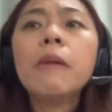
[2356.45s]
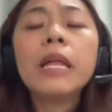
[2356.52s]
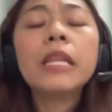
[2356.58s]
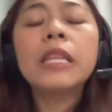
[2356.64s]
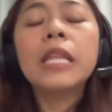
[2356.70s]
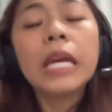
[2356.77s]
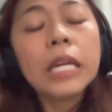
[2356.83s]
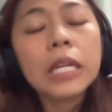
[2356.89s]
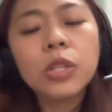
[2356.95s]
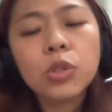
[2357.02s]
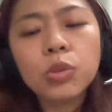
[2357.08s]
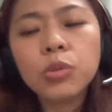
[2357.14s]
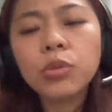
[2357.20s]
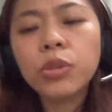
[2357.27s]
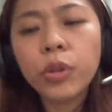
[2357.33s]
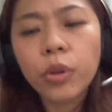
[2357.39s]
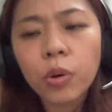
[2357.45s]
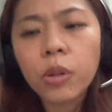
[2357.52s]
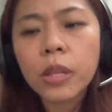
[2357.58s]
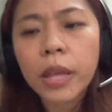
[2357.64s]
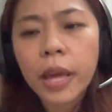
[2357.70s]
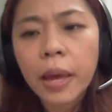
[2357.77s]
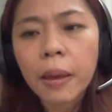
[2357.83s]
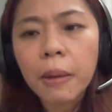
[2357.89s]
They do know
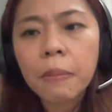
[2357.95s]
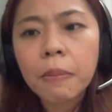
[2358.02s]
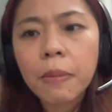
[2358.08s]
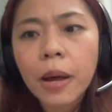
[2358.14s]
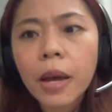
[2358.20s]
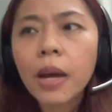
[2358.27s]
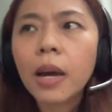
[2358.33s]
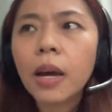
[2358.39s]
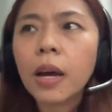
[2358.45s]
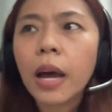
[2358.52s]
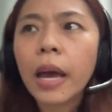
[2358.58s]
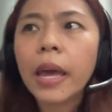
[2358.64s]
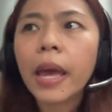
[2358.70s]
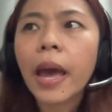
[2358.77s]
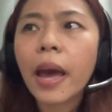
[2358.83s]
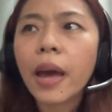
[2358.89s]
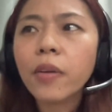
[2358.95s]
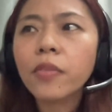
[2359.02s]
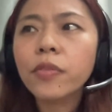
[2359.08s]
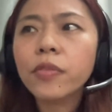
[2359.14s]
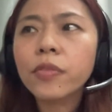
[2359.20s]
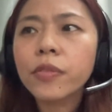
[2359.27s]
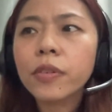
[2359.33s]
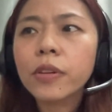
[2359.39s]
them. I
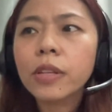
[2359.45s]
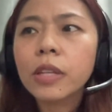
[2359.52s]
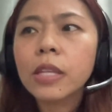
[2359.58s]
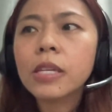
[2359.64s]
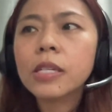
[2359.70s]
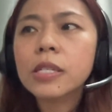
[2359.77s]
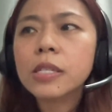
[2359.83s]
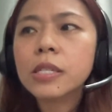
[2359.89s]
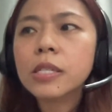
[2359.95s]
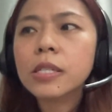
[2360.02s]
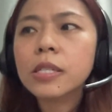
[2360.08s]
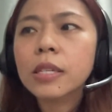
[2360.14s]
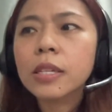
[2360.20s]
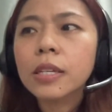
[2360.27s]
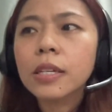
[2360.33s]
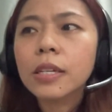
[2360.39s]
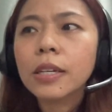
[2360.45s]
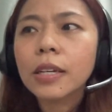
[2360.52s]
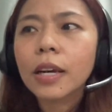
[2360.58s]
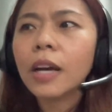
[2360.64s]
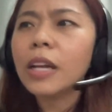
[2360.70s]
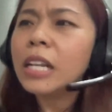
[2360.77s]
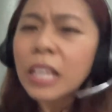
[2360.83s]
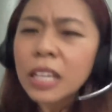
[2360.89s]
have this
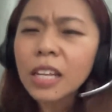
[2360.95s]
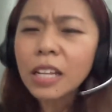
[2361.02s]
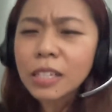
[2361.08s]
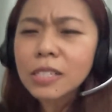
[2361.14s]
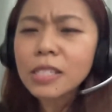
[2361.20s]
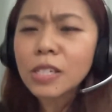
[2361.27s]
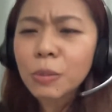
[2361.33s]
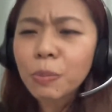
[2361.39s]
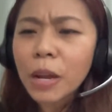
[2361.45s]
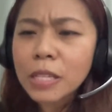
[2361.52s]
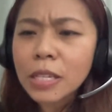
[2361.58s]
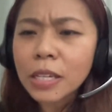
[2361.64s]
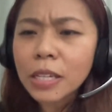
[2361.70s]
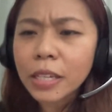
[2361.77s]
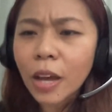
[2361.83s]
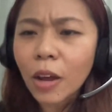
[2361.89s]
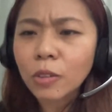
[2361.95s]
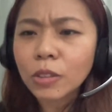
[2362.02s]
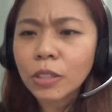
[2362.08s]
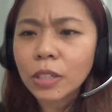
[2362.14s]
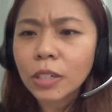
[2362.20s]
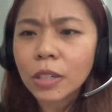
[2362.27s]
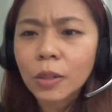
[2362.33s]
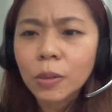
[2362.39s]
a little surprising
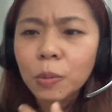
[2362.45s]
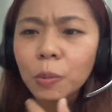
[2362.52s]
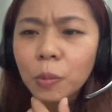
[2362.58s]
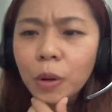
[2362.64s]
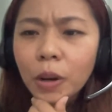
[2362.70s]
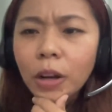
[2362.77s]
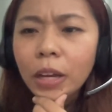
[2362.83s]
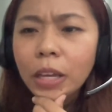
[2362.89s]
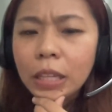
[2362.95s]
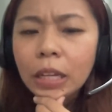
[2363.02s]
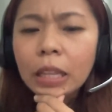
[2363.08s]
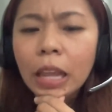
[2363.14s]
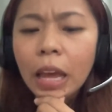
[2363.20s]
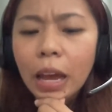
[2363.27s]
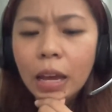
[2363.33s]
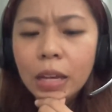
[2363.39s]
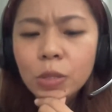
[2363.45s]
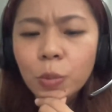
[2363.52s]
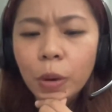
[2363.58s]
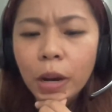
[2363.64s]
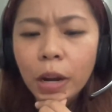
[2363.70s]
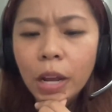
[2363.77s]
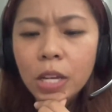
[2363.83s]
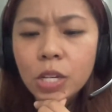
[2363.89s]
encounter in a class
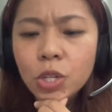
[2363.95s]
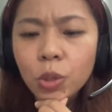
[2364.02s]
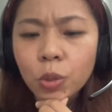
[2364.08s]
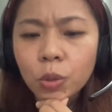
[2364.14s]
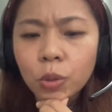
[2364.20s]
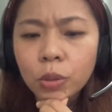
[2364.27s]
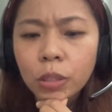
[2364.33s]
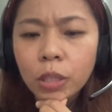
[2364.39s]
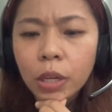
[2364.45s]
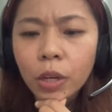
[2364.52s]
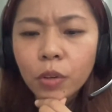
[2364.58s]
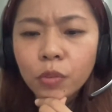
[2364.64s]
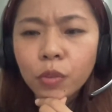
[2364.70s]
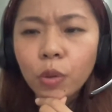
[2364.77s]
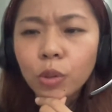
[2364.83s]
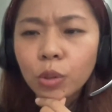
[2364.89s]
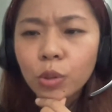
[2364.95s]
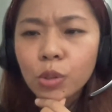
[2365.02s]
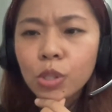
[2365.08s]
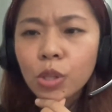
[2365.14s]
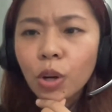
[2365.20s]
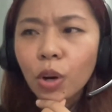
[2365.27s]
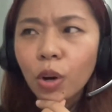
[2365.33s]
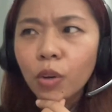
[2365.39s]
where I showed
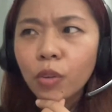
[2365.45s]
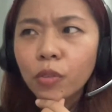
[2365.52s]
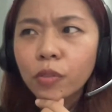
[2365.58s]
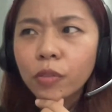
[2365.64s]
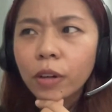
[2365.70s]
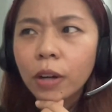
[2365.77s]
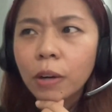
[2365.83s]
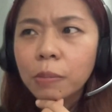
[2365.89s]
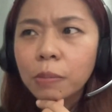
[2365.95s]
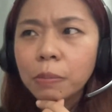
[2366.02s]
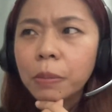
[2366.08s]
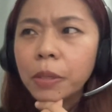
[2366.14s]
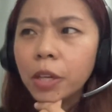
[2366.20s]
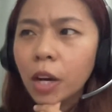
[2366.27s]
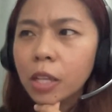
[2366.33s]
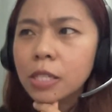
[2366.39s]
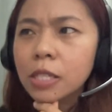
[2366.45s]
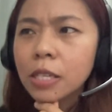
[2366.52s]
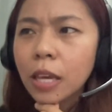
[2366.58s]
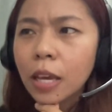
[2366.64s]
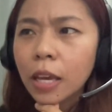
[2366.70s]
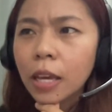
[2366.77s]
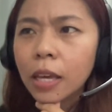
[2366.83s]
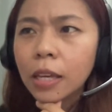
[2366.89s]
photos of
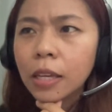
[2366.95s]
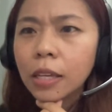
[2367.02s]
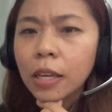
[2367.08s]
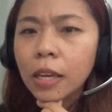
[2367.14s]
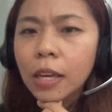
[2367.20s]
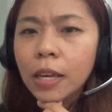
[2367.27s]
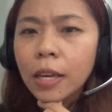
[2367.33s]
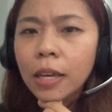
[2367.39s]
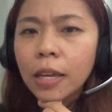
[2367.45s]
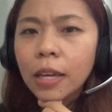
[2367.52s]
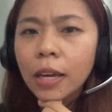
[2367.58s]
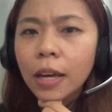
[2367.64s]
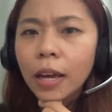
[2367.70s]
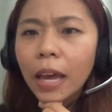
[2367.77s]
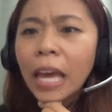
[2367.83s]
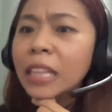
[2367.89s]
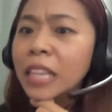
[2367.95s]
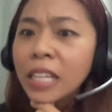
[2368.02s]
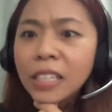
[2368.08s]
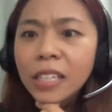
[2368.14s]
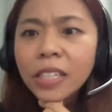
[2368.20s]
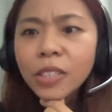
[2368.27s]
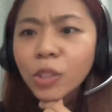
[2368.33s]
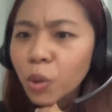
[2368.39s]
Beyoncé. And they
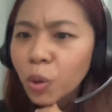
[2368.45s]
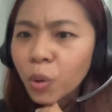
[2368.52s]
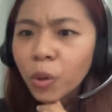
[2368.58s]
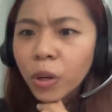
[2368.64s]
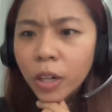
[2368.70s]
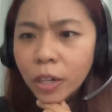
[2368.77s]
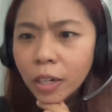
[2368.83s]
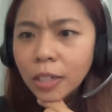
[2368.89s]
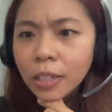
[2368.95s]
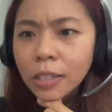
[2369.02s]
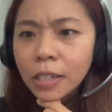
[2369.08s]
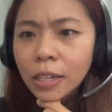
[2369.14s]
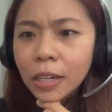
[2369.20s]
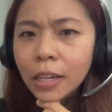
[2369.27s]
didn't know her.